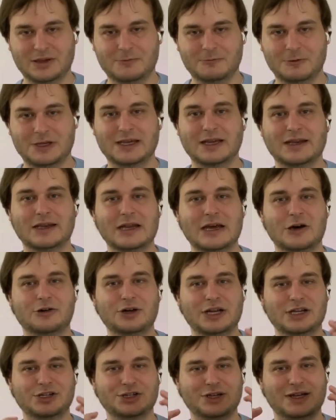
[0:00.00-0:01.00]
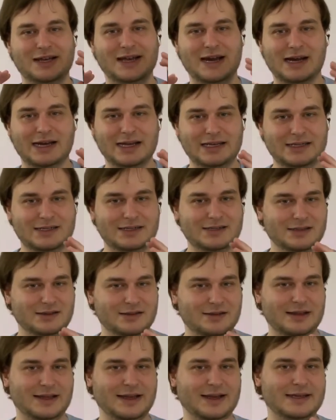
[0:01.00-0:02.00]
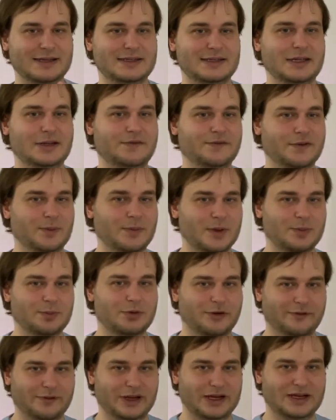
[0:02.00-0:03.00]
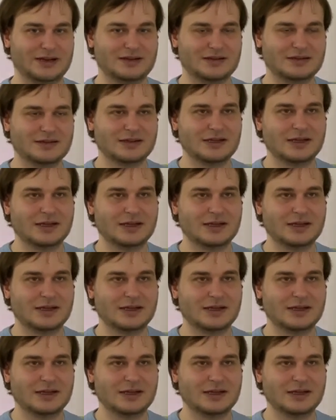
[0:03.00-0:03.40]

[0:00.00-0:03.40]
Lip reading: We can now actually hide the ID from the provider